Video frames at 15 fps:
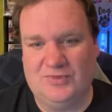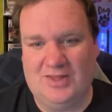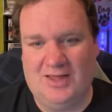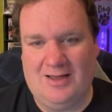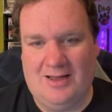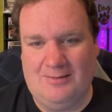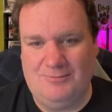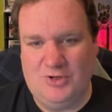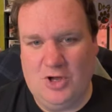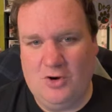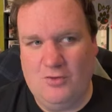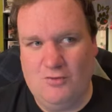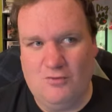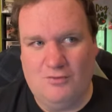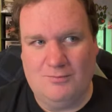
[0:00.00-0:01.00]

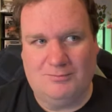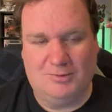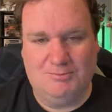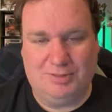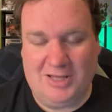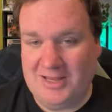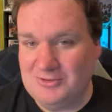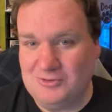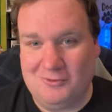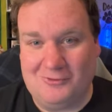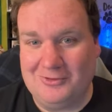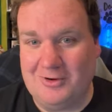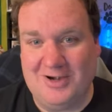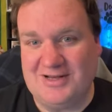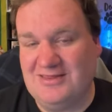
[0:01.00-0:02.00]
No blood,
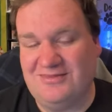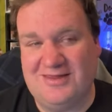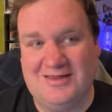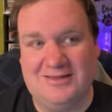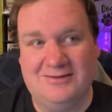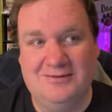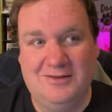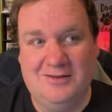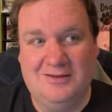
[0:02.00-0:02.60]
gore, or anything.